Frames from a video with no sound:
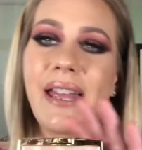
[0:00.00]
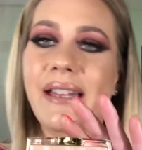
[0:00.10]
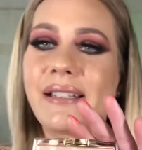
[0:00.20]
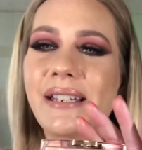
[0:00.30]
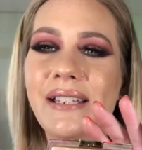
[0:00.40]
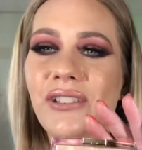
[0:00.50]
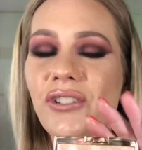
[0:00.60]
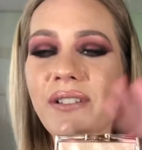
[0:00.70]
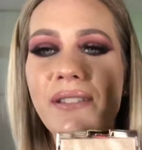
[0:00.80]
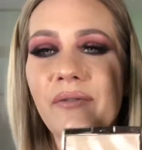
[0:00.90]
and it's
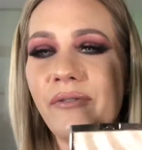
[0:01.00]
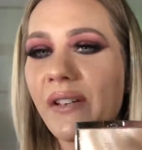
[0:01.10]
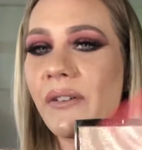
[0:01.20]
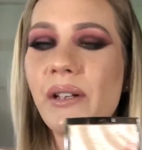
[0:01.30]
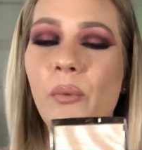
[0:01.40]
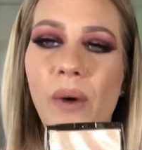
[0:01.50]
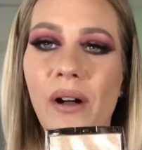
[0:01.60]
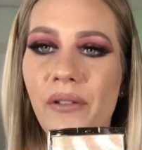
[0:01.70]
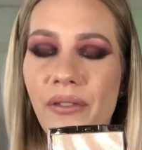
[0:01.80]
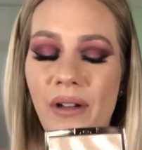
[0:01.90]
just very
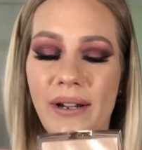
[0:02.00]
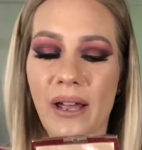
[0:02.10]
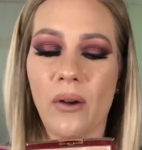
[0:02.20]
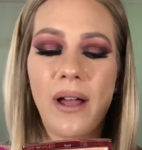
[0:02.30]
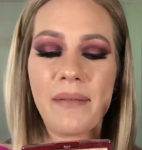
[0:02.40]
well thought out.